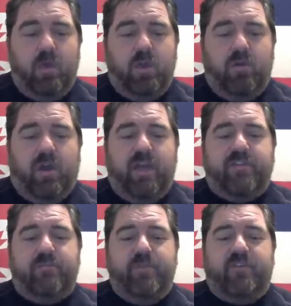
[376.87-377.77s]
you guys
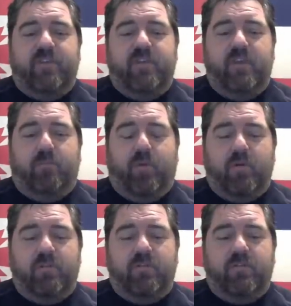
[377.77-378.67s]
are missing the
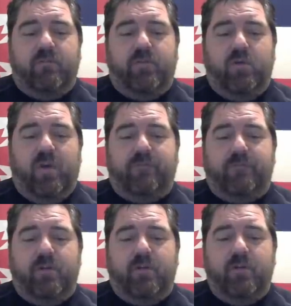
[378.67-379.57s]
importance of Hugh
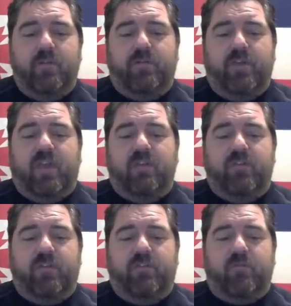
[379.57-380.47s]
Hefner. Think of
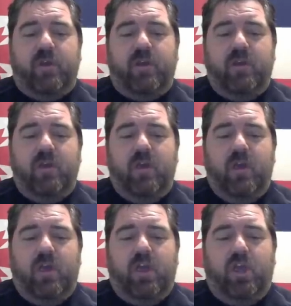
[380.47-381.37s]
it this way
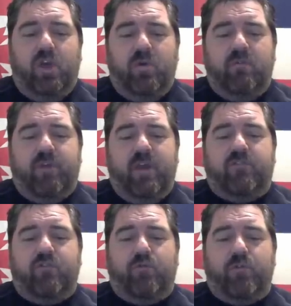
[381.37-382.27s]
Hugh
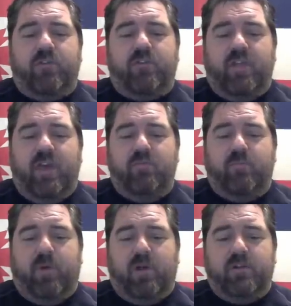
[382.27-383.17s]
invites over celebs
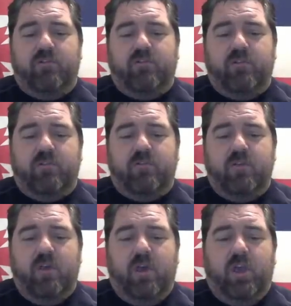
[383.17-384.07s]
politicians,
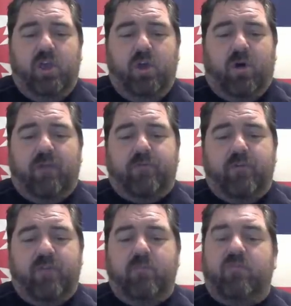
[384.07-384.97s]
Hugh
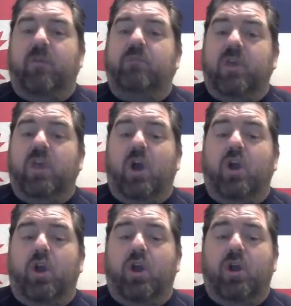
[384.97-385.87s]
offers them something
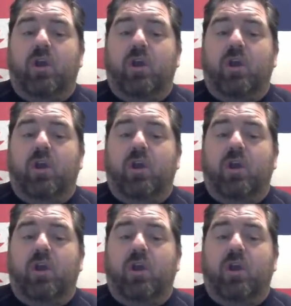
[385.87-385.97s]
younger,